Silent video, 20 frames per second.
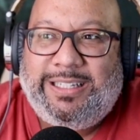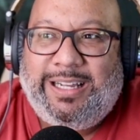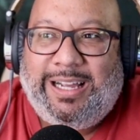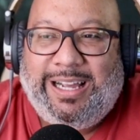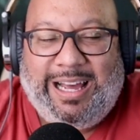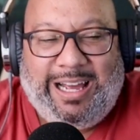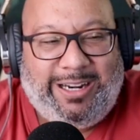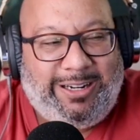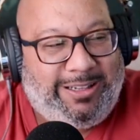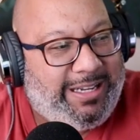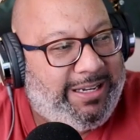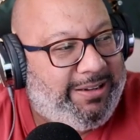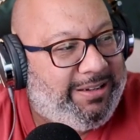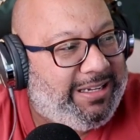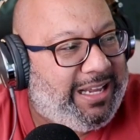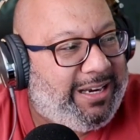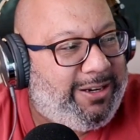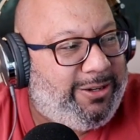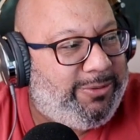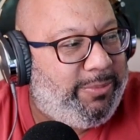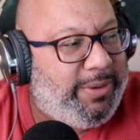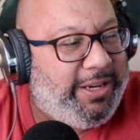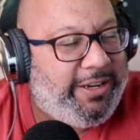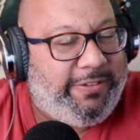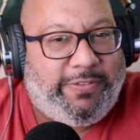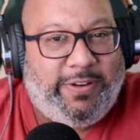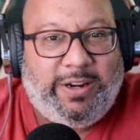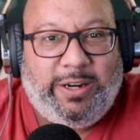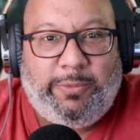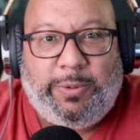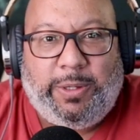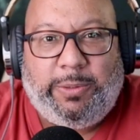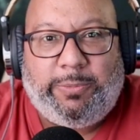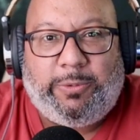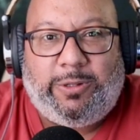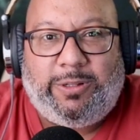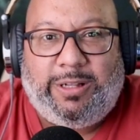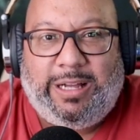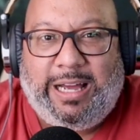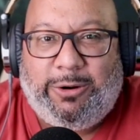I don't make fun of
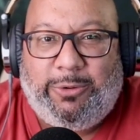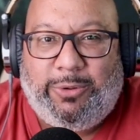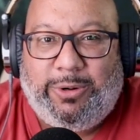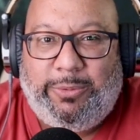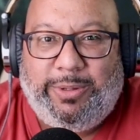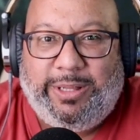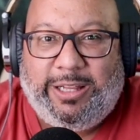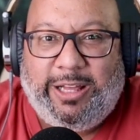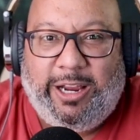people. I don't want to be like,